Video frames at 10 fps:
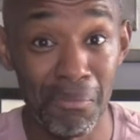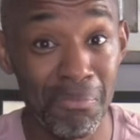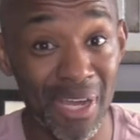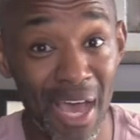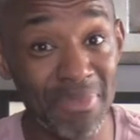
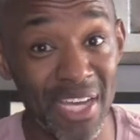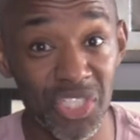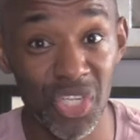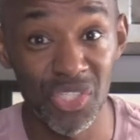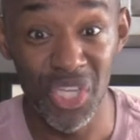but I'm not a
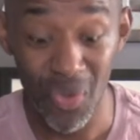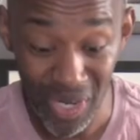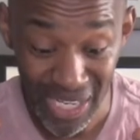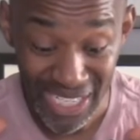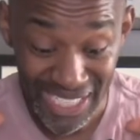
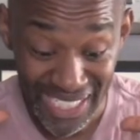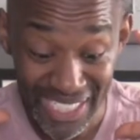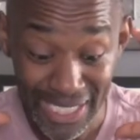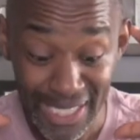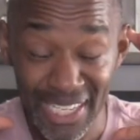churchgoer.
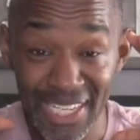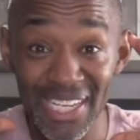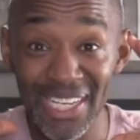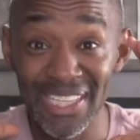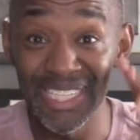
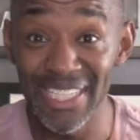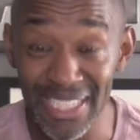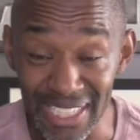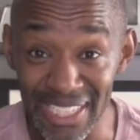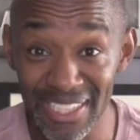The
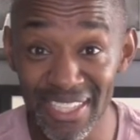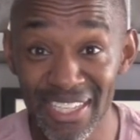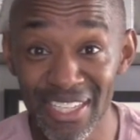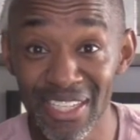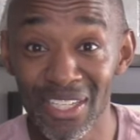key
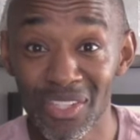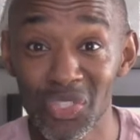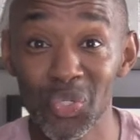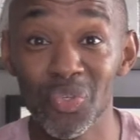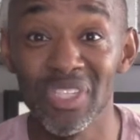
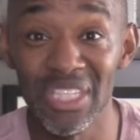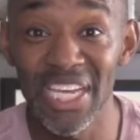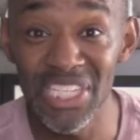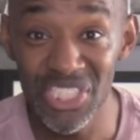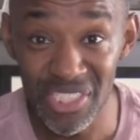to a
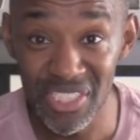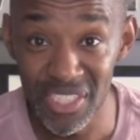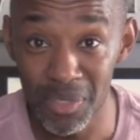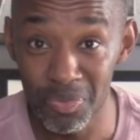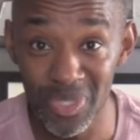
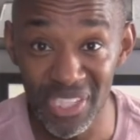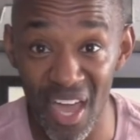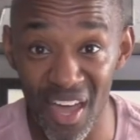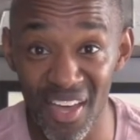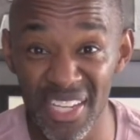relationship with
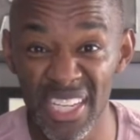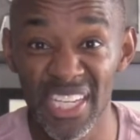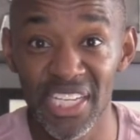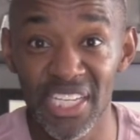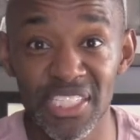God
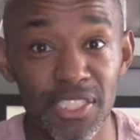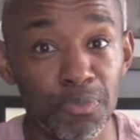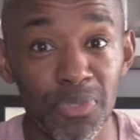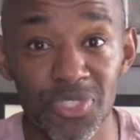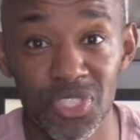is the
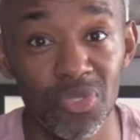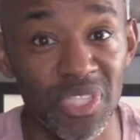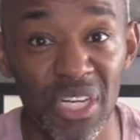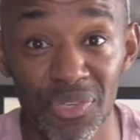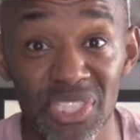
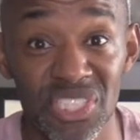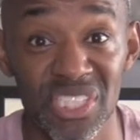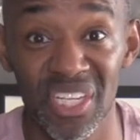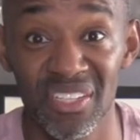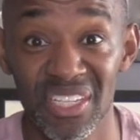pursuit of His
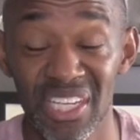Son,